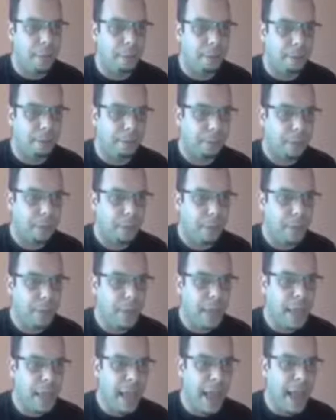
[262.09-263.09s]

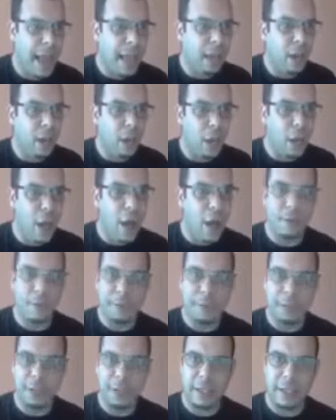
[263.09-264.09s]
I
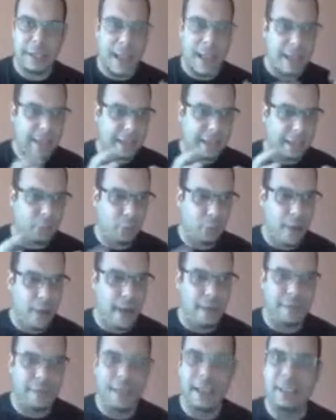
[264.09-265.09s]
loved that
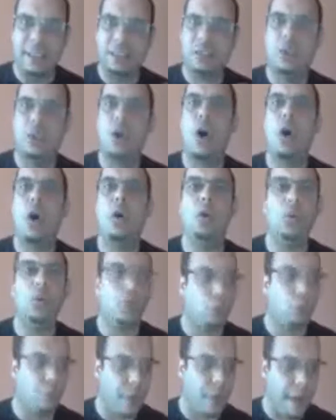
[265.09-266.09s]
the traffic is
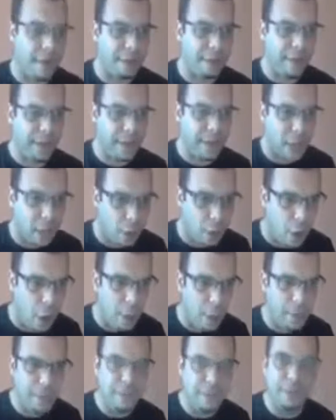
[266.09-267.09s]
cold traffic
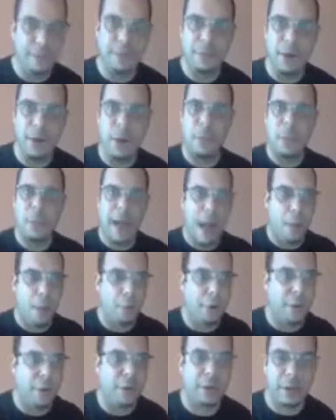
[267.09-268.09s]
coming
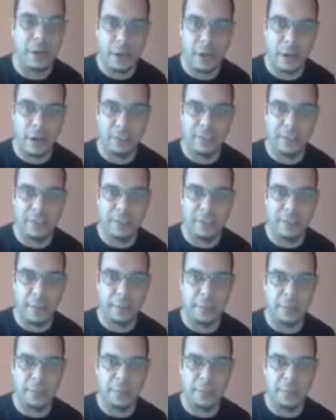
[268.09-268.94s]
from our internal